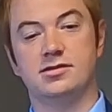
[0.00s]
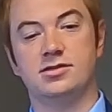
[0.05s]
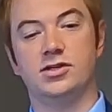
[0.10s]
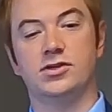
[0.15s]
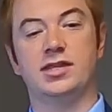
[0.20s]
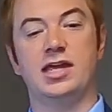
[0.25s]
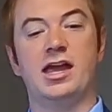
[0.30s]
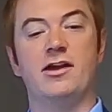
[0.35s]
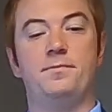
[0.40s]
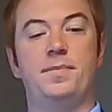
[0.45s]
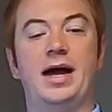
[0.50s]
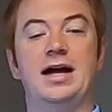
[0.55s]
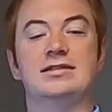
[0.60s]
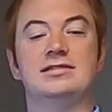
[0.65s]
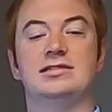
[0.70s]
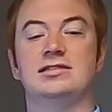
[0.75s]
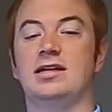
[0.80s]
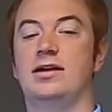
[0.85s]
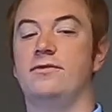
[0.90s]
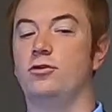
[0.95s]
So they have
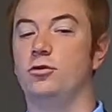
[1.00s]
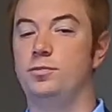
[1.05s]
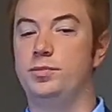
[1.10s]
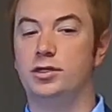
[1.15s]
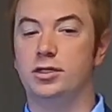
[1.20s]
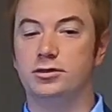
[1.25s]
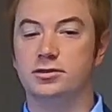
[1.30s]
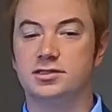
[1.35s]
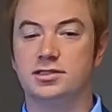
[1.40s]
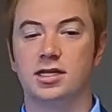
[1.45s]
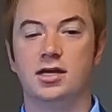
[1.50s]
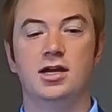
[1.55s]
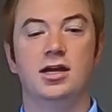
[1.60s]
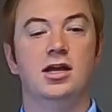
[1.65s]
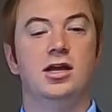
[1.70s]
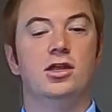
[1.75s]
passed several bills.